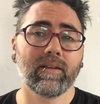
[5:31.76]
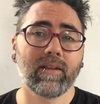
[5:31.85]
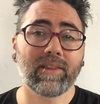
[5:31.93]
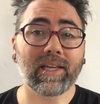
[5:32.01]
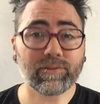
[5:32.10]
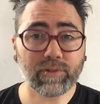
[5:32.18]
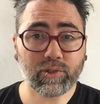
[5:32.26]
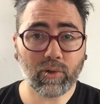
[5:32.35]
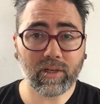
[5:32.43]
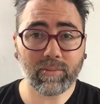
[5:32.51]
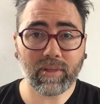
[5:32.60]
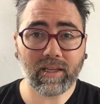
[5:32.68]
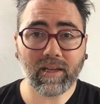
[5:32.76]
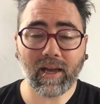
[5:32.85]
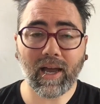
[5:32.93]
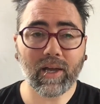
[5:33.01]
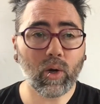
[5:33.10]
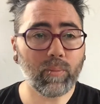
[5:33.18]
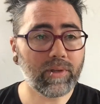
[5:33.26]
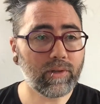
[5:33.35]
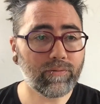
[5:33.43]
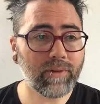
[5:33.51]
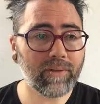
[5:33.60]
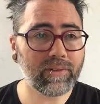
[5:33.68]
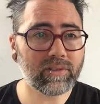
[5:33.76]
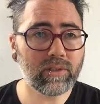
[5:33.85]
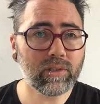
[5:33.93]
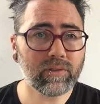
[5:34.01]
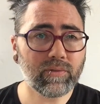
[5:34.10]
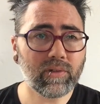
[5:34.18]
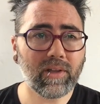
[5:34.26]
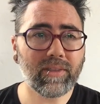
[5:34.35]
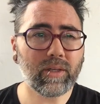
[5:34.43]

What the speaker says: Thanks for joining me. I hope that you found this useful and